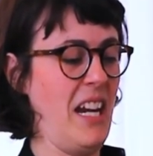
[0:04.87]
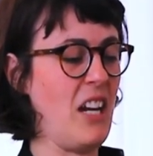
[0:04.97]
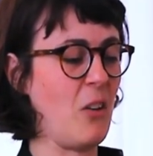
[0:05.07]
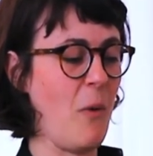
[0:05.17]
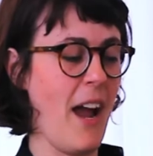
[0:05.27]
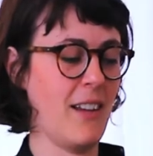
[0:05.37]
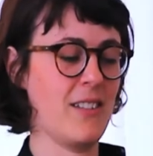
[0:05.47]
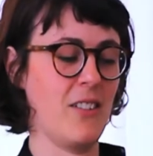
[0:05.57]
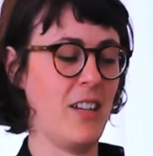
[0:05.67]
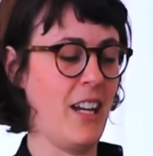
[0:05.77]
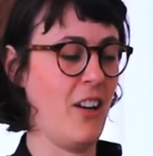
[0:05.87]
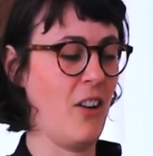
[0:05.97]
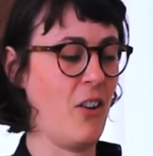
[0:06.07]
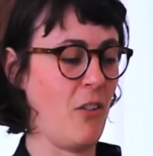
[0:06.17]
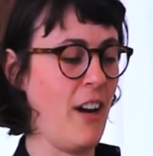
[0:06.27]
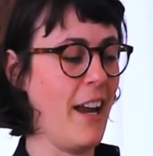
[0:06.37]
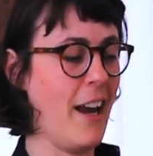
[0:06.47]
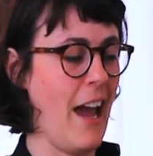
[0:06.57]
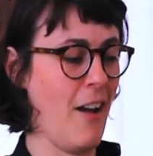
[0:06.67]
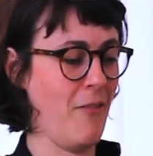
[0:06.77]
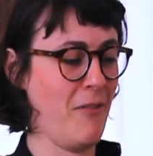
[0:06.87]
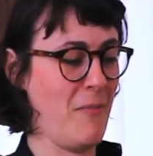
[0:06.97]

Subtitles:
earwax-looking grit out